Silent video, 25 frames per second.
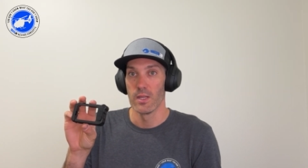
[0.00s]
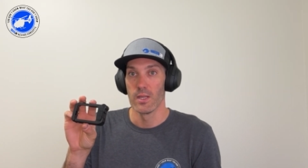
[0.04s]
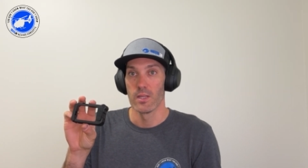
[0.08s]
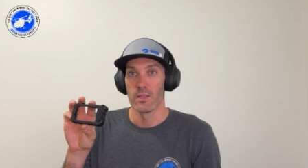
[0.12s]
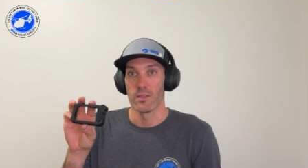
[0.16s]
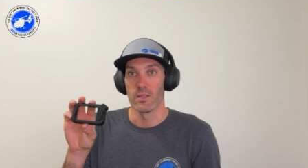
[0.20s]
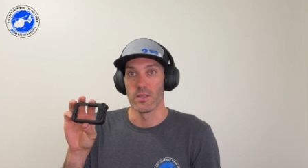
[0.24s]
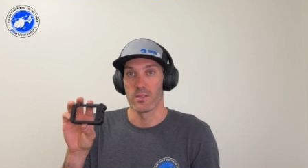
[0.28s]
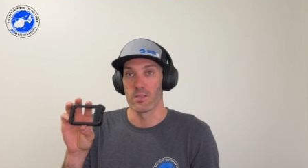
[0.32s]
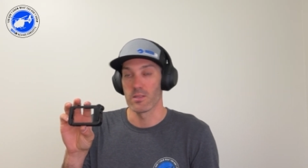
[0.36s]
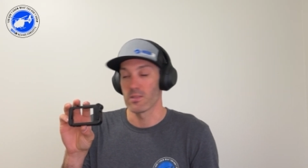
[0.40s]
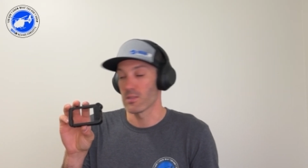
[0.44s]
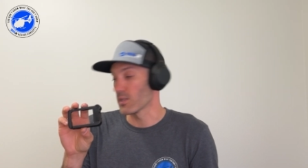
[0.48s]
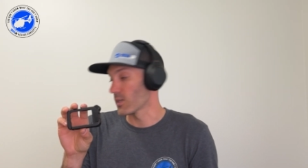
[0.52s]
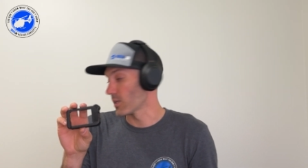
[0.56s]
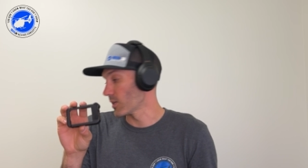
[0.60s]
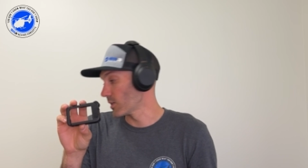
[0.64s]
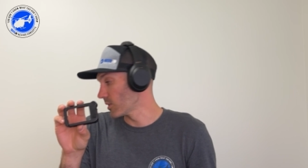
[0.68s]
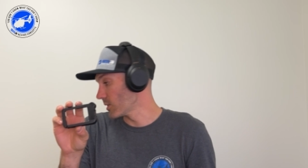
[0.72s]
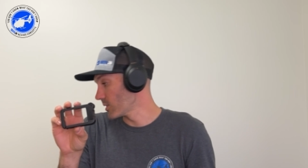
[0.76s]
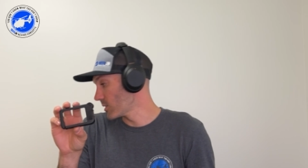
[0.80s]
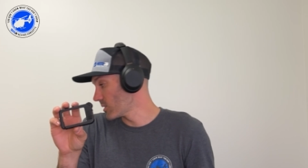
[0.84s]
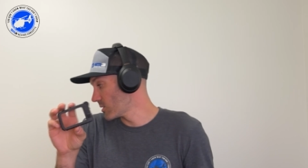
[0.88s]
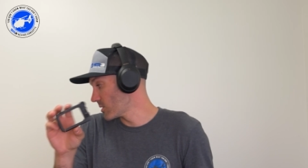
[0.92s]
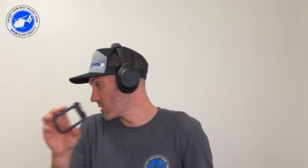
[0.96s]
this is
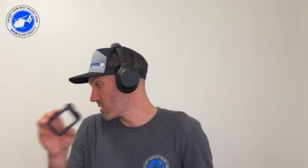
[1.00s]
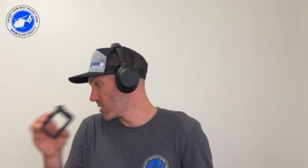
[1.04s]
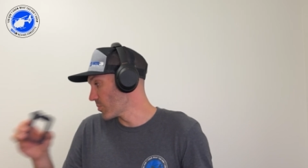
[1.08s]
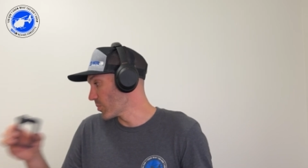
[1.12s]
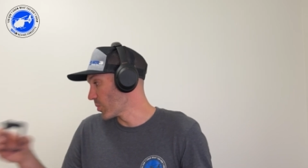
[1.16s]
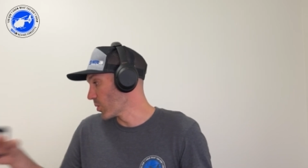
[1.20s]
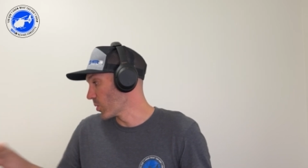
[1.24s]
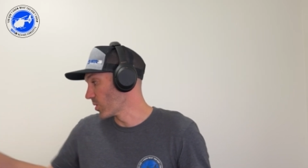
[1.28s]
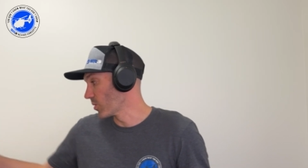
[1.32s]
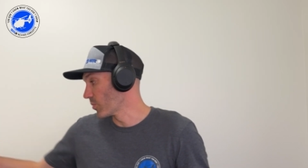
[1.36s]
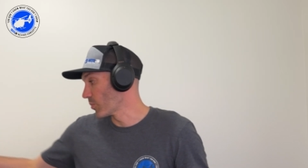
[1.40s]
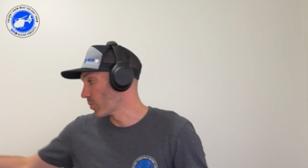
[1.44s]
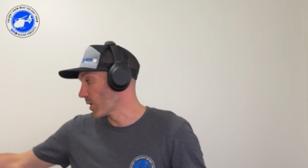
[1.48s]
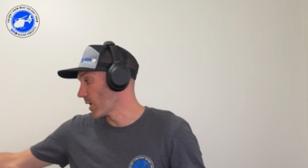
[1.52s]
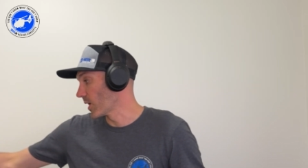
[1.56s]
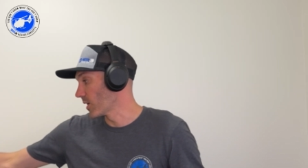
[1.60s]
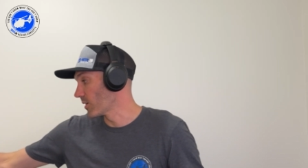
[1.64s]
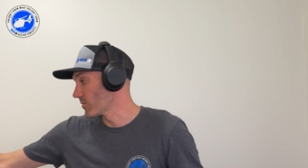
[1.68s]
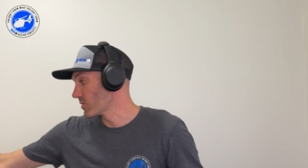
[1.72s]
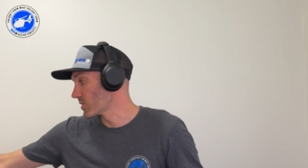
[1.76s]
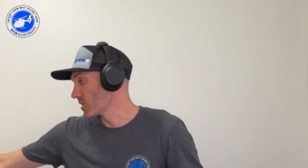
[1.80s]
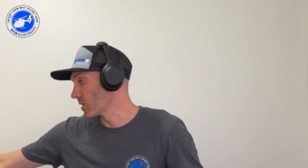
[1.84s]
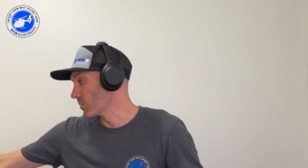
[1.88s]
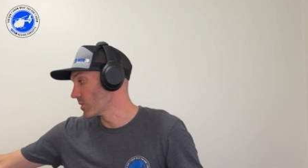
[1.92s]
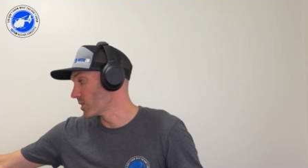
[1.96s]
an important part
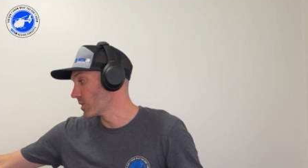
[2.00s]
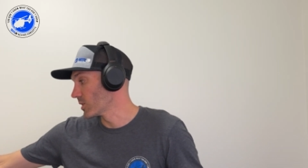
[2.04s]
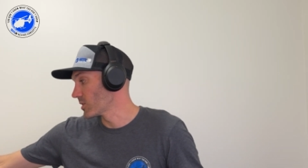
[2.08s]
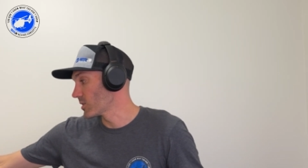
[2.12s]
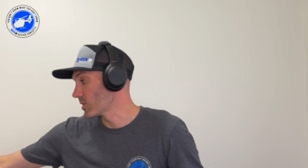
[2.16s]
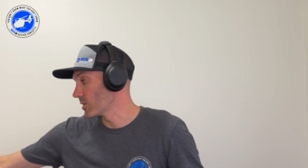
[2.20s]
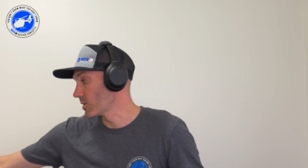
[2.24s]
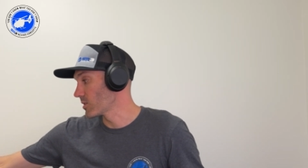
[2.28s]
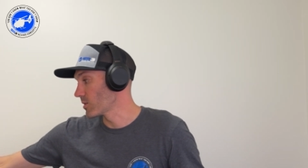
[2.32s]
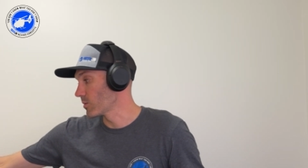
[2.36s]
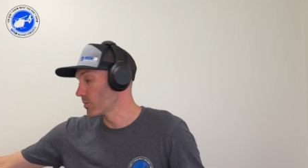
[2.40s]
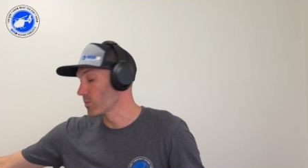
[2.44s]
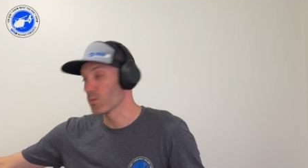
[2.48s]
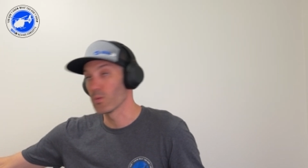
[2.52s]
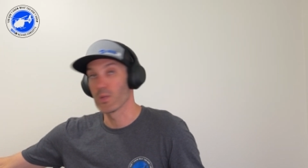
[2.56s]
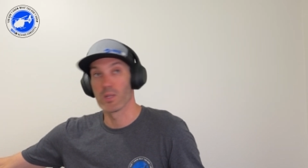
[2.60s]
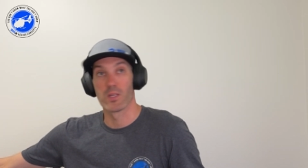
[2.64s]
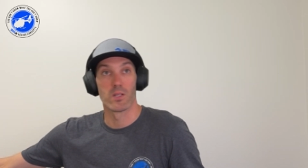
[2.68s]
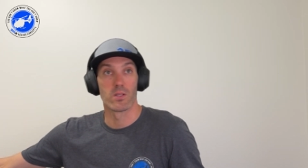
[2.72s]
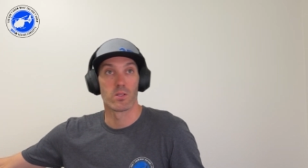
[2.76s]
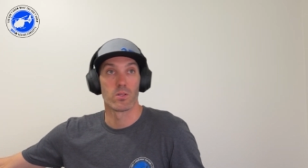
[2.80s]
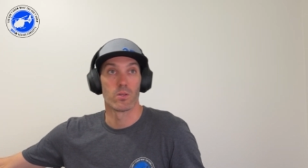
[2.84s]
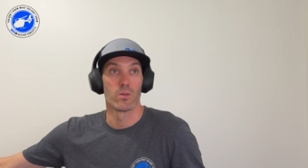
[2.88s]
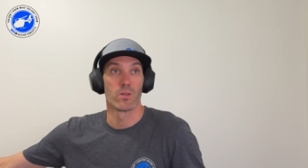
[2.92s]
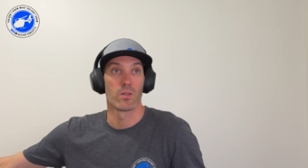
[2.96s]
of some of the systems we're
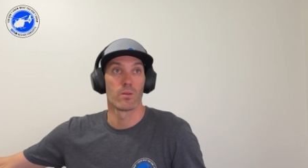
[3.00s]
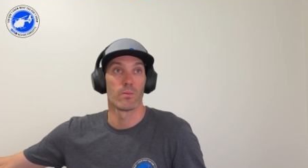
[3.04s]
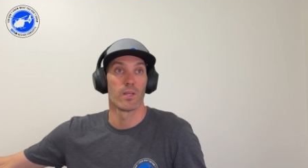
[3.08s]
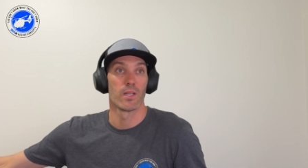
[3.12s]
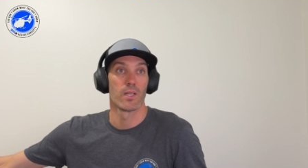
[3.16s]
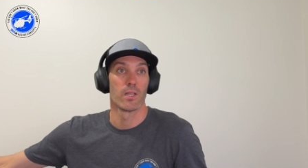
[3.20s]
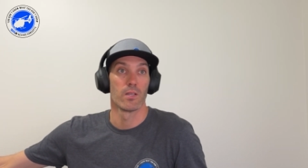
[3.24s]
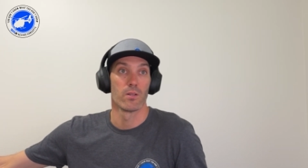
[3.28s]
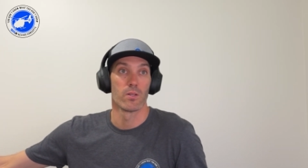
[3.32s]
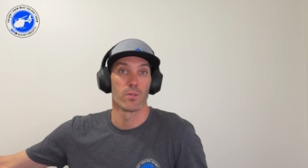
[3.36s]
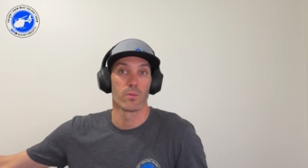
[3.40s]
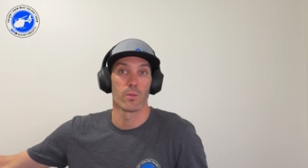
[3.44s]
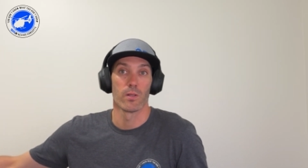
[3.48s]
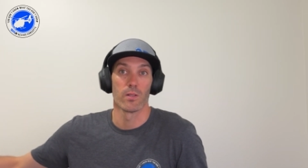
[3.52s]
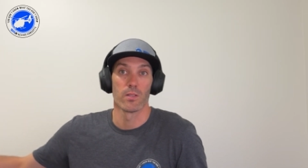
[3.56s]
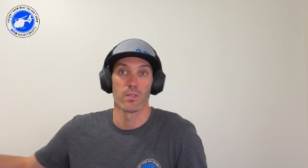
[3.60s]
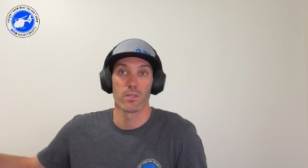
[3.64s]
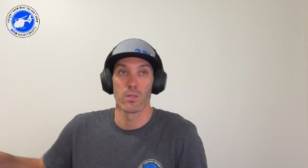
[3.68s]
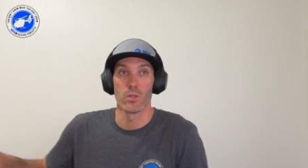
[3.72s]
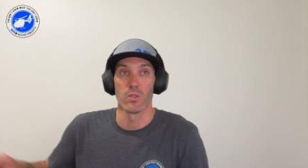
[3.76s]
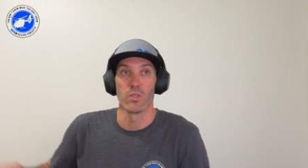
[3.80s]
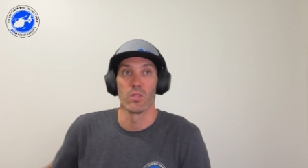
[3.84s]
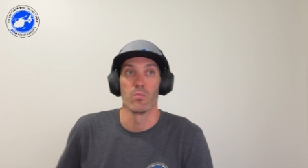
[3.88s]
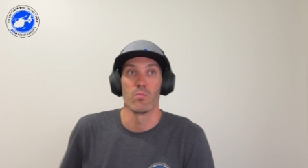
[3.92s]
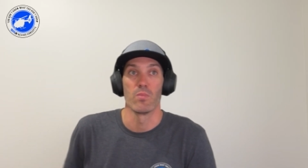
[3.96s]
going to talk about here as well. It's
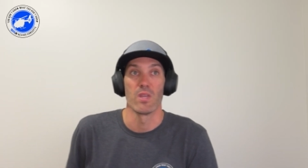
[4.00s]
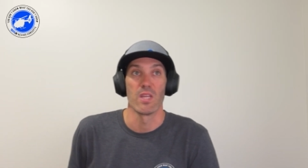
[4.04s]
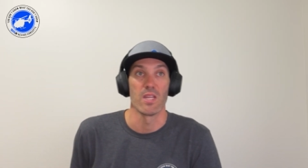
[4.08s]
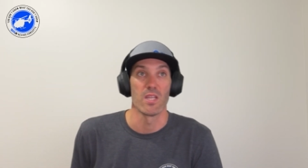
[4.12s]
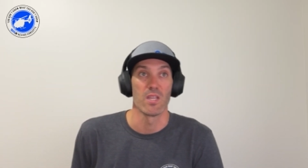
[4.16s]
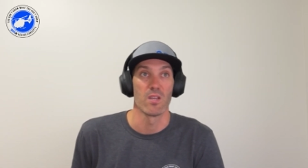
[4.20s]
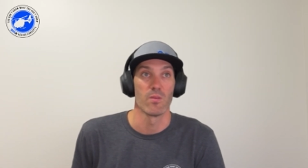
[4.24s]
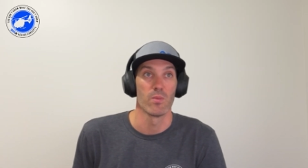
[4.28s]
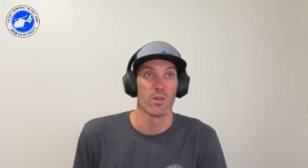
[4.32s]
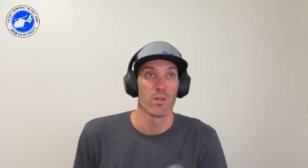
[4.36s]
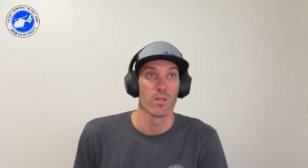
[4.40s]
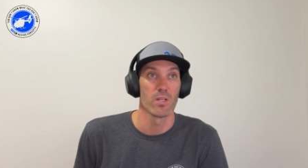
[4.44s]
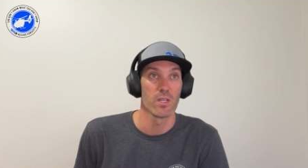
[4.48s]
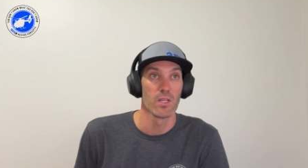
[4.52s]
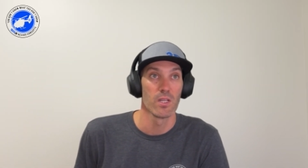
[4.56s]
called the media mod.